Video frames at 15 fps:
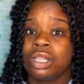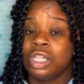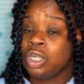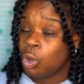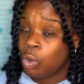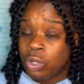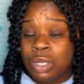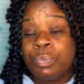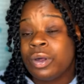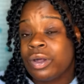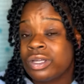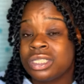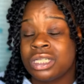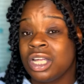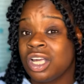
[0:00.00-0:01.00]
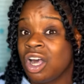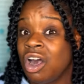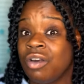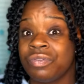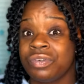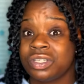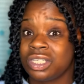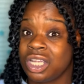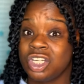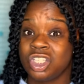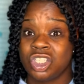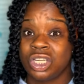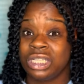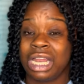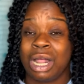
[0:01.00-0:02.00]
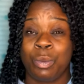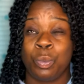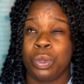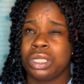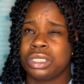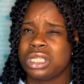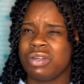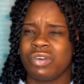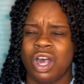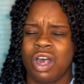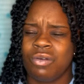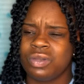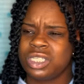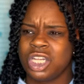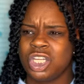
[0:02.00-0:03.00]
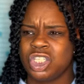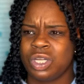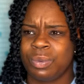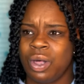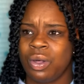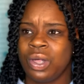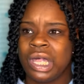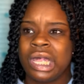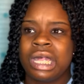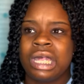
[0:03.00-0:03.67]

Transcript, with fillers: the only person in conversation that I'm willing to have a conversation about